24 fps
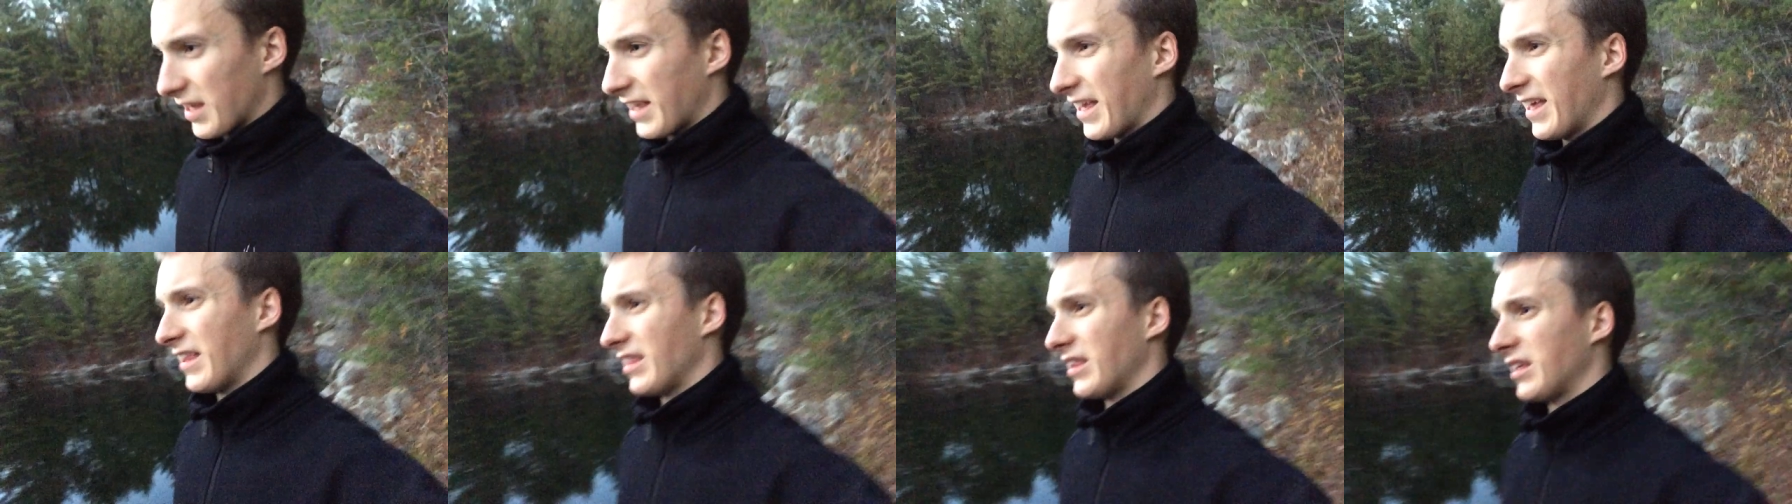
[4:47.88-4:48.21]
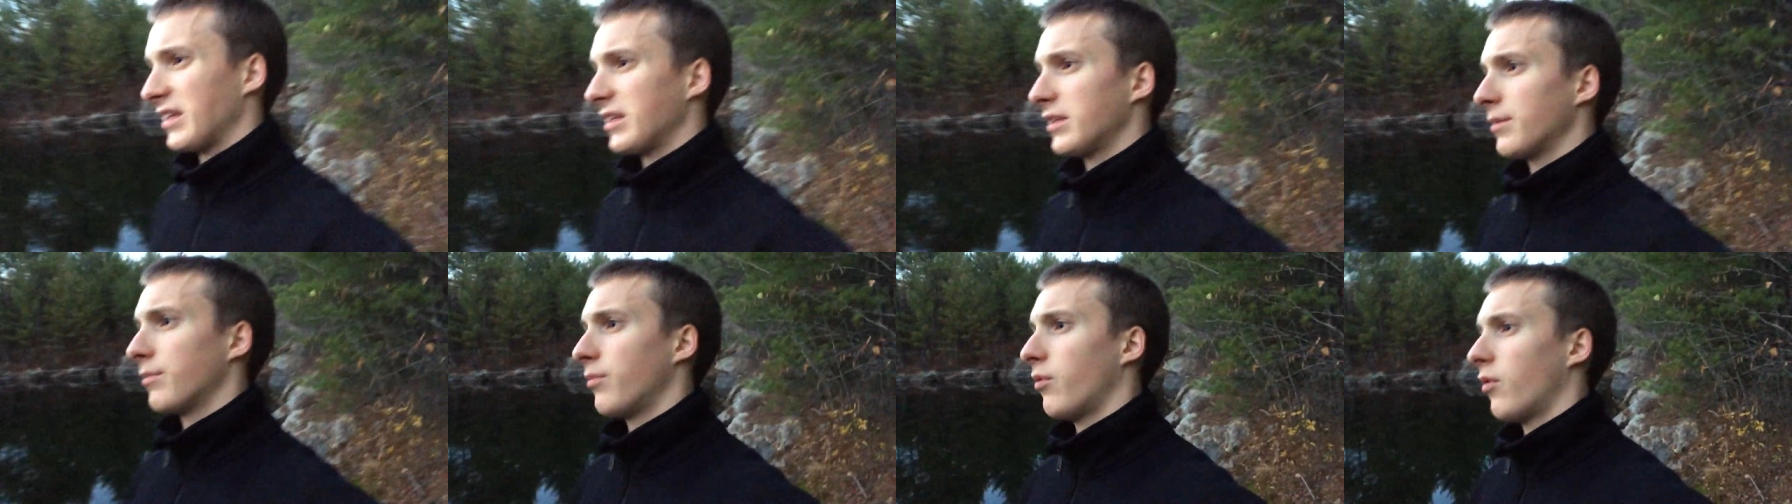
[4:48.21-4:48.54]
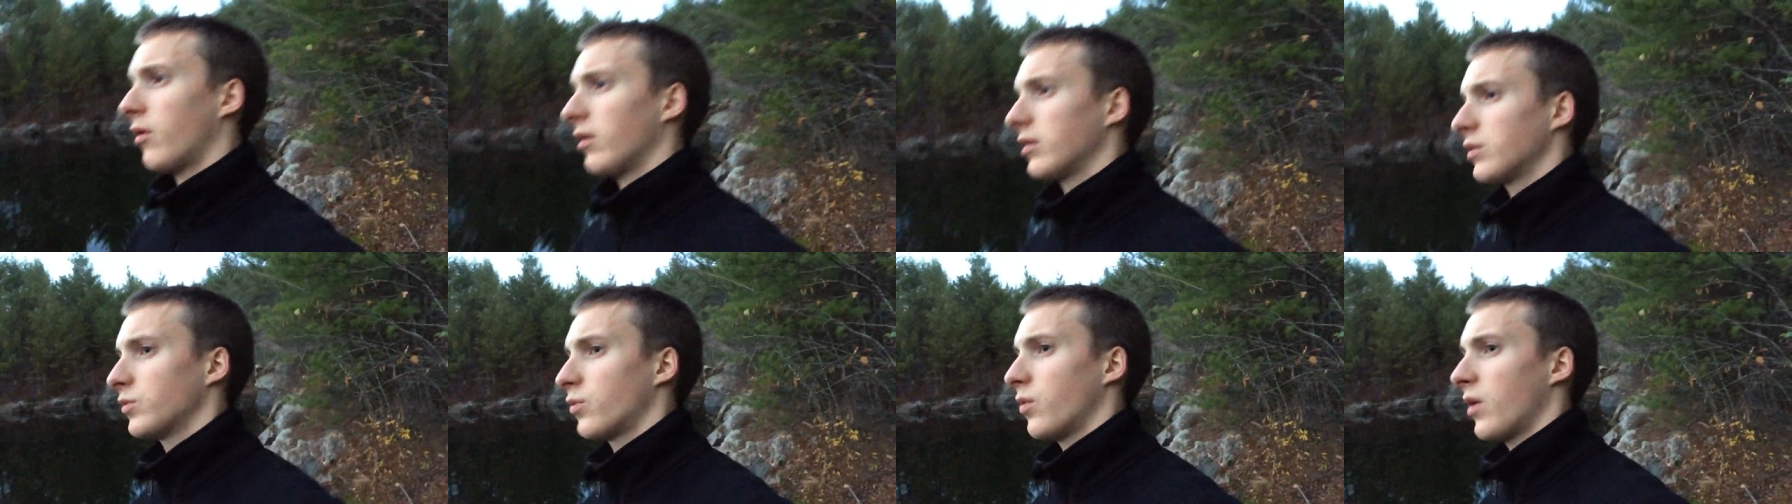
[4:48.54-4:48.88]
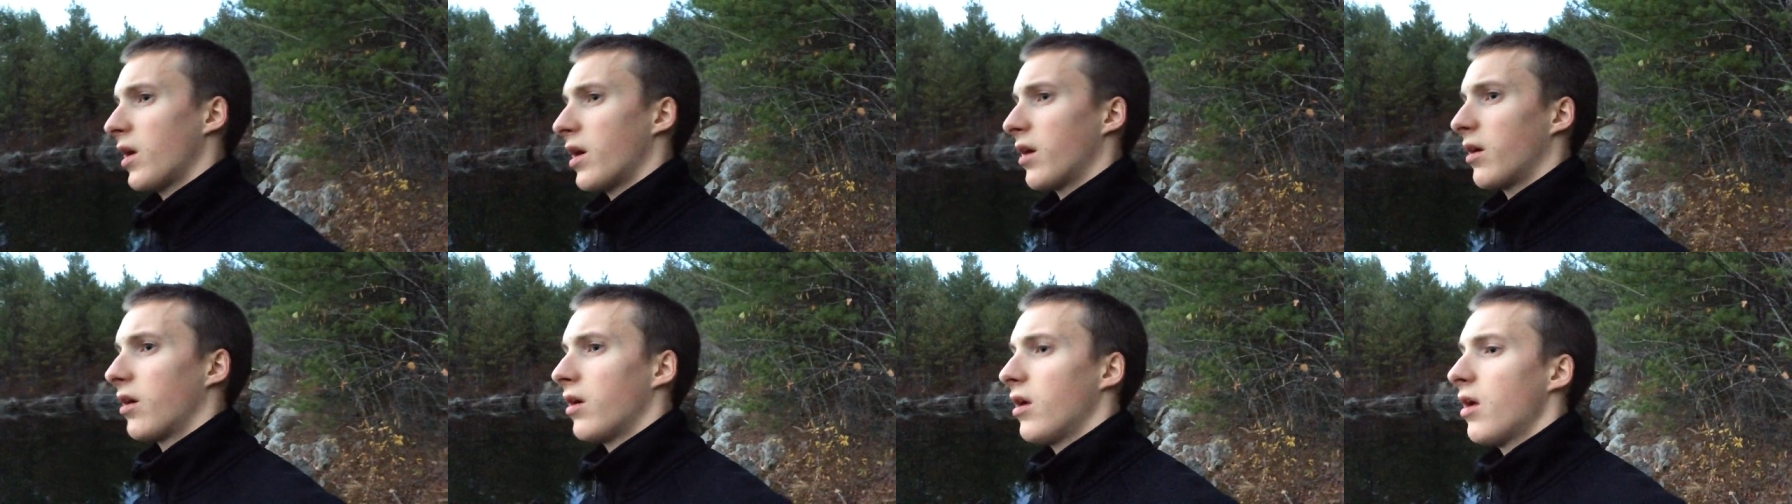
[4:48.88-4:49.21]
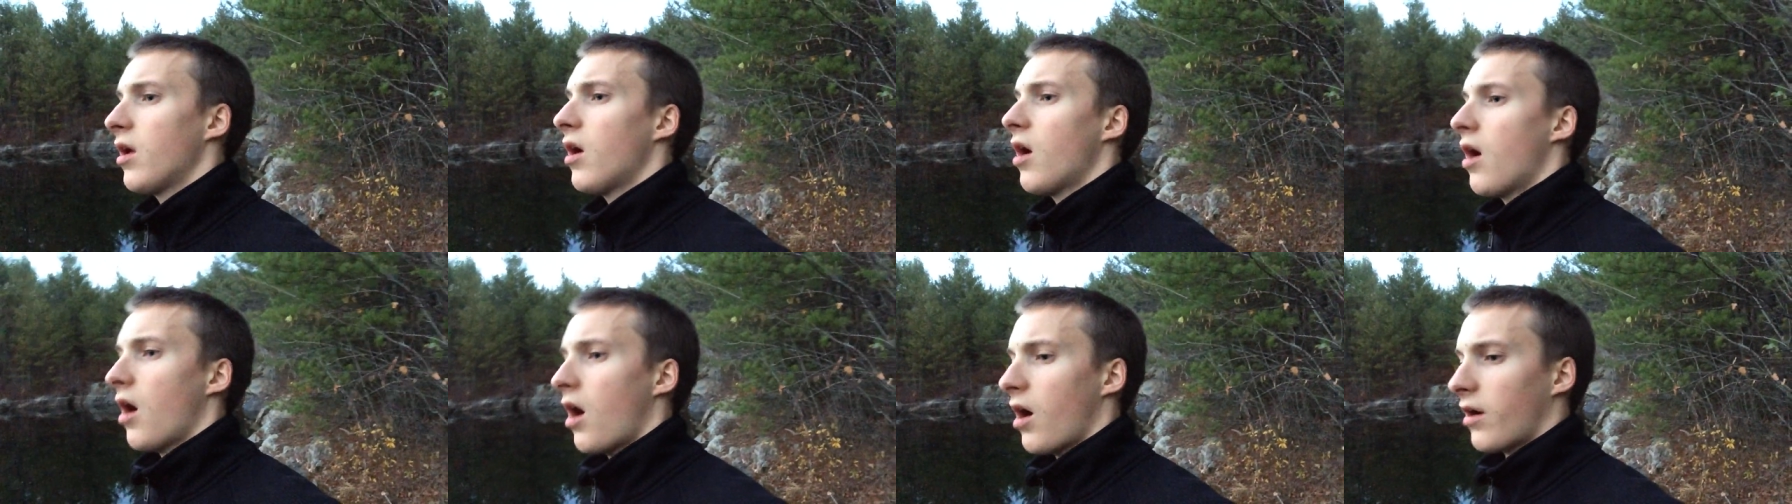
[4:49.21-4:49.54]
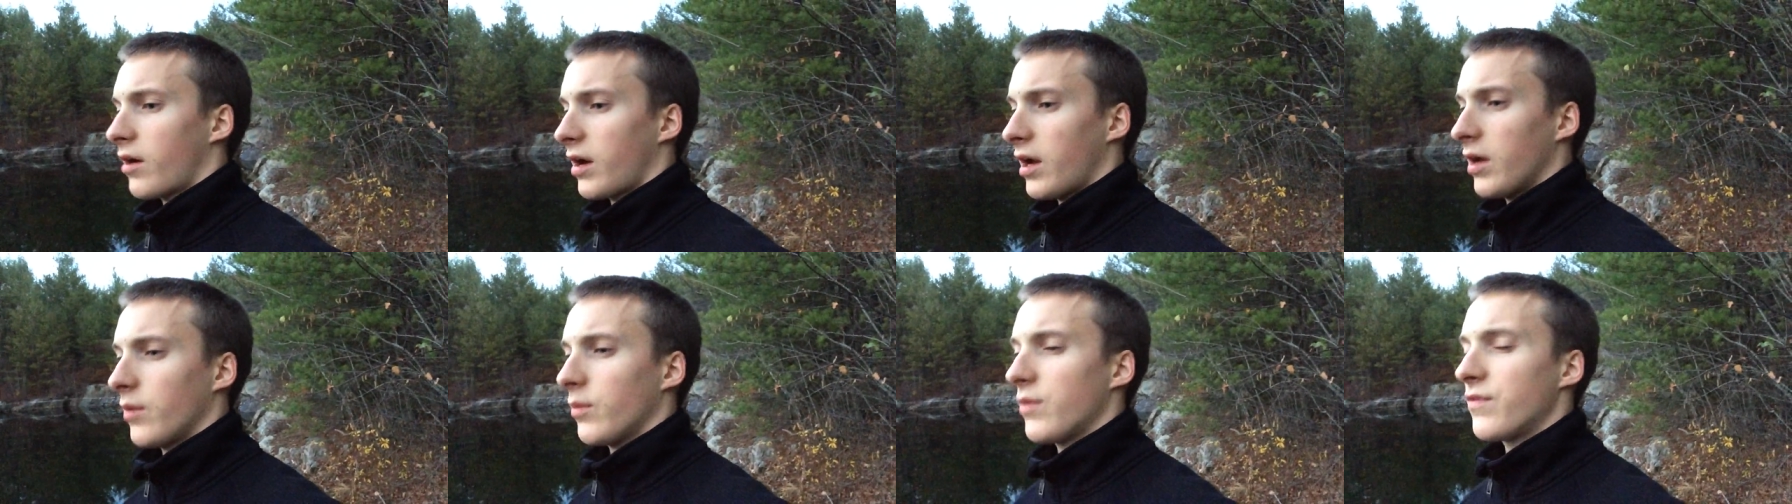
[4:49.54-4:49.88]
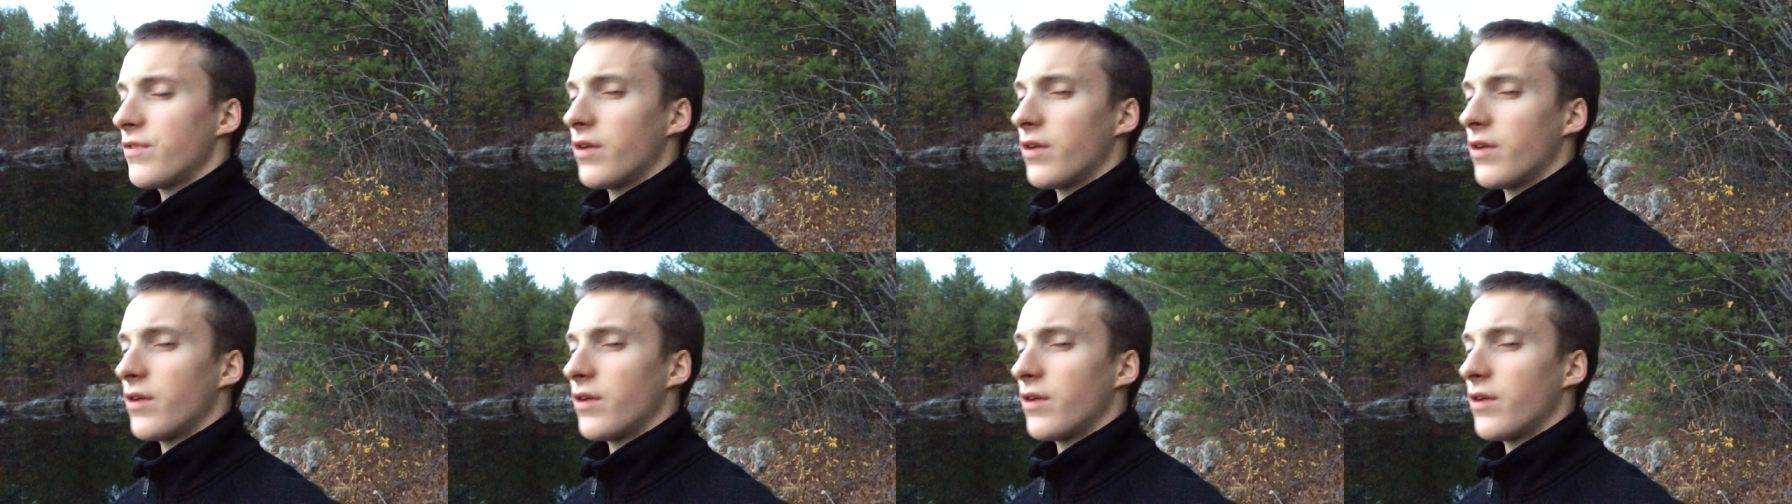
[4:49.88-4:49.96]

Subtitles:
can lead to points where, alright,